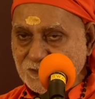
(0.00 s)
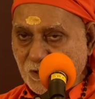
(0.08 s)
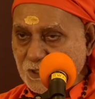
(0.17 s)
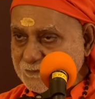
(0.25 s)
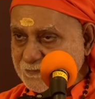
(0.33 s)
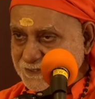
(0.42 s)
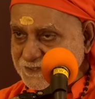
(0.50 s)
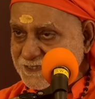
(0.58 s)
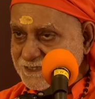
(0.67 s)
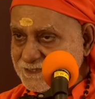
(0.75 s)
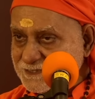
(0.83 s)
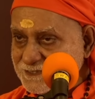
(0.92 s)
or
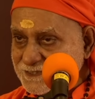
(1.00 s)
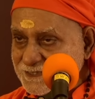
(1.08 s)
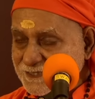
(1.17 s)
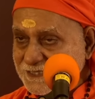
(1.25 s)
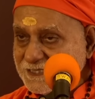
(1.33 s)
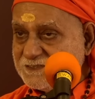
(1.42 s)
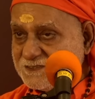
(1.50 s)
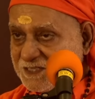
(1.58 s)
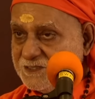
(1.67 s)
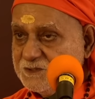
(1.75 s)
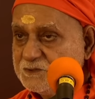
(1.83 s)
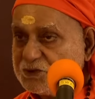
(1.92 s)
presence is the
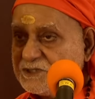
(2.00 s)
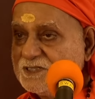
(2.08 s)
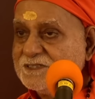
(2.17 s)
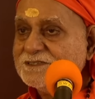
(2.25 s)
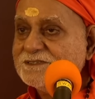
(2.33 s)
illusion.